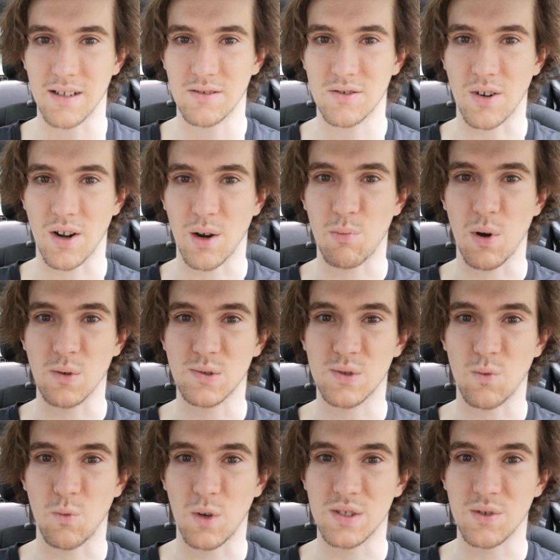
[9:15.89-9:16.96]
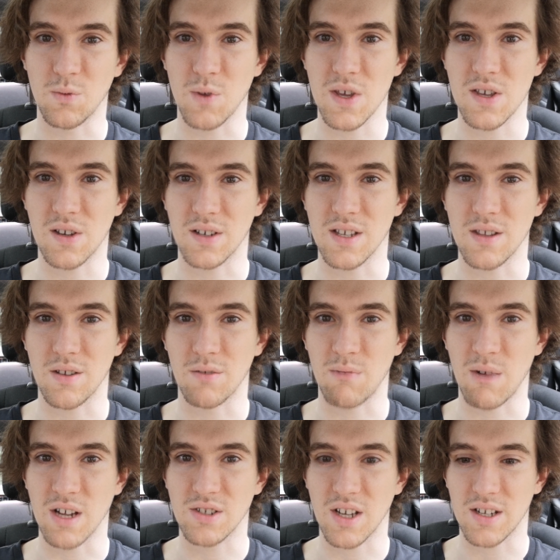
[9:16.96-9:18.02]
trying to post once a week on either of
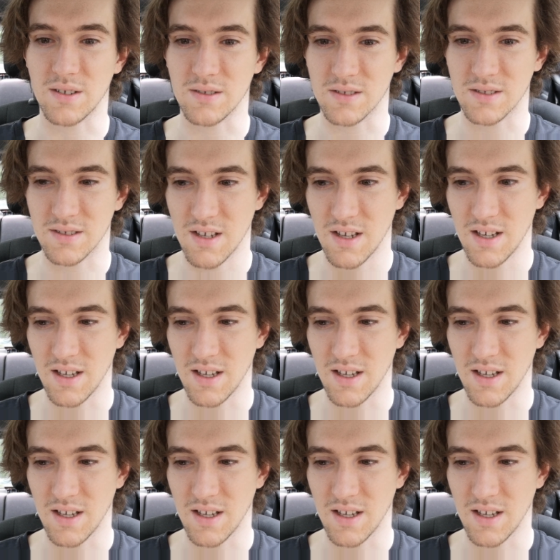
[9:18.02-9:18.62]
my channels.